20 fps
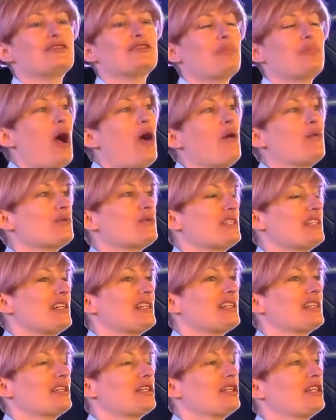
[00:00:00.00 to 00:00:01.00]
But I always
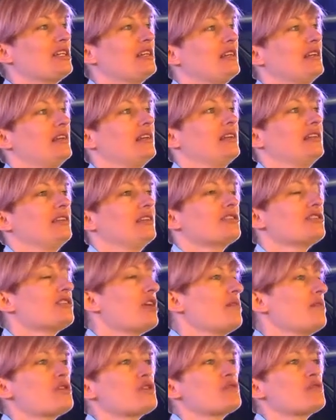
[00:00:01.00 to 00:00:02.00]
think, there's so
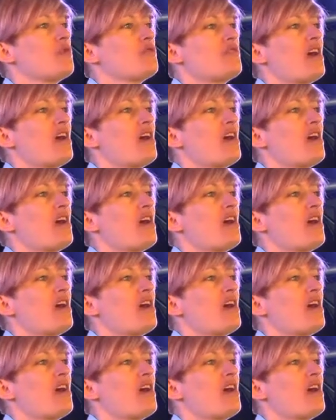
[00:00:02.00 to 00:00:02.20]
much more